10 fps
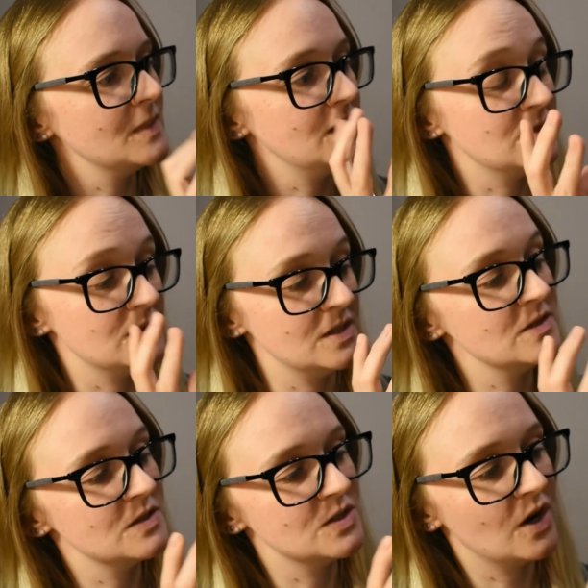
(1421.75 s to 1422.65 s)

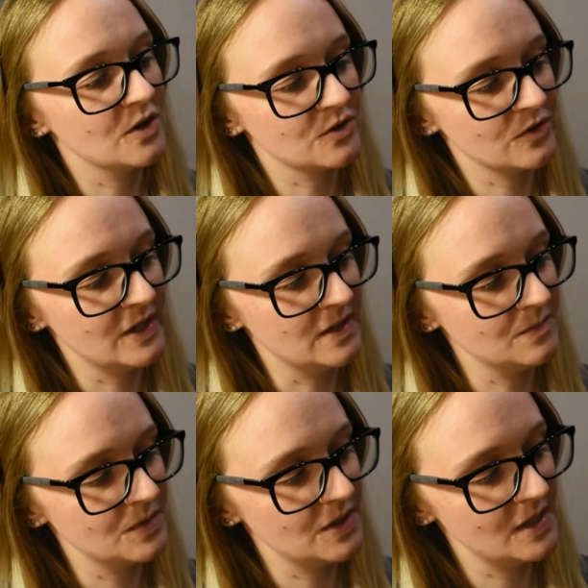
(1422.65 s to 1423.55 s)
he's a dark
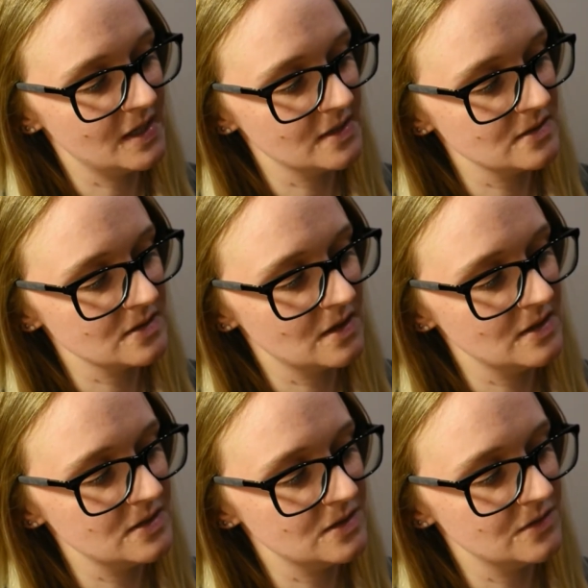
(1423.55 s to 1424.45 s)
green, but he has
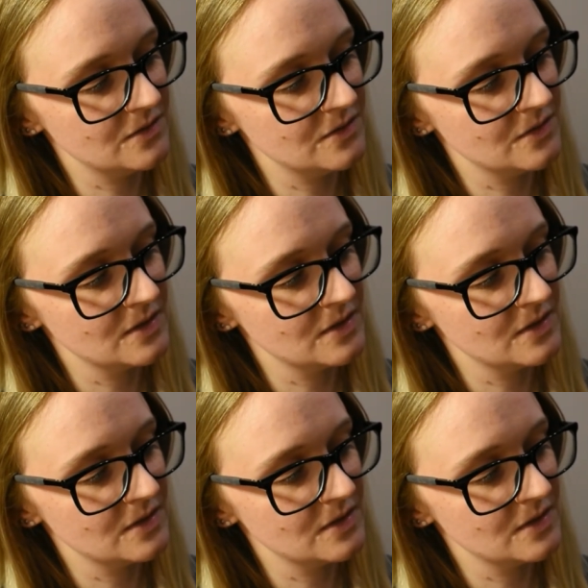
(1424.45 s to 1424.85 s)
kind of